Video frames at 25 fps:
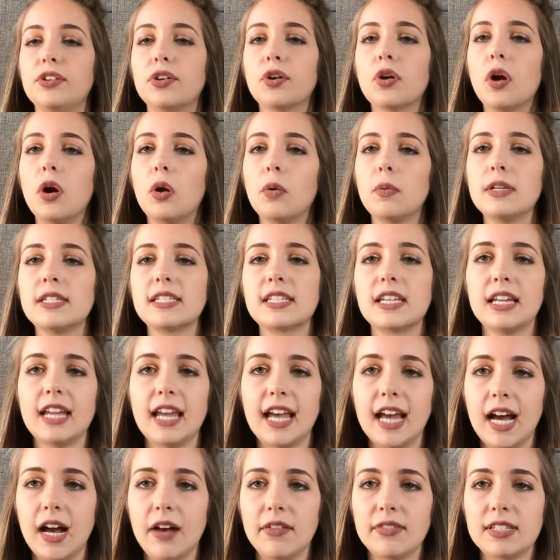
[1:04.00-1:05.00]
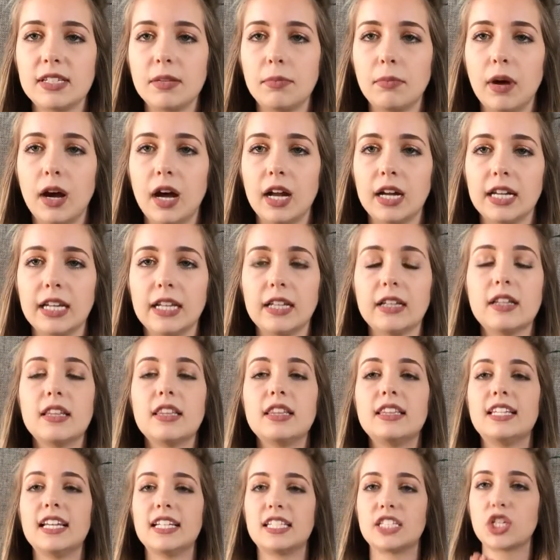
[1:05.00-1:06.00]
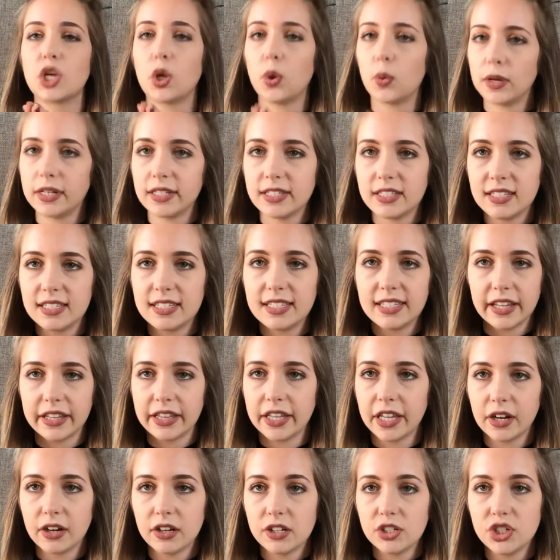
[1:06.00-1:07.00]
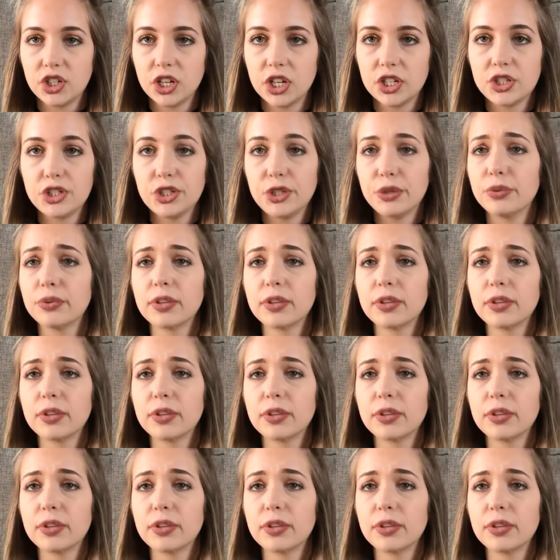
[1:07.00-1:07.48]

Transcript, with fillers: you're always gonna have somebody that's going to sit there and judge you.